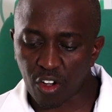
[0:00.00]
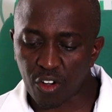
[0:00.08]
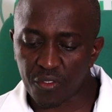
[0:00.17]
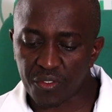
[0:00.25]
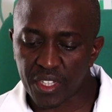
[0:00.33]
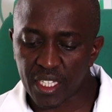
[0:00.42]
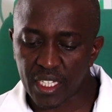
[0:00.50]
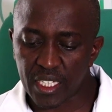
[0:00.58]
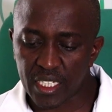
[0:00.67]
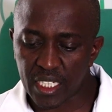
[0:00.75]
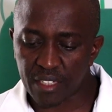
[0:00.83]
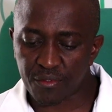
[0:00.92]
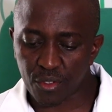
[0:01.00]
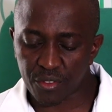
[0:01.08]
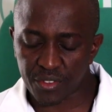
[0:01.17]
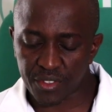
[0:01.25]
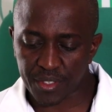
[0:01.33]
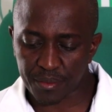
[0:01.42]
of the
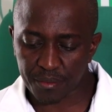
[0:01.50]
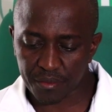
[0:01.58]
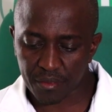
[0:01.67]
nephrons.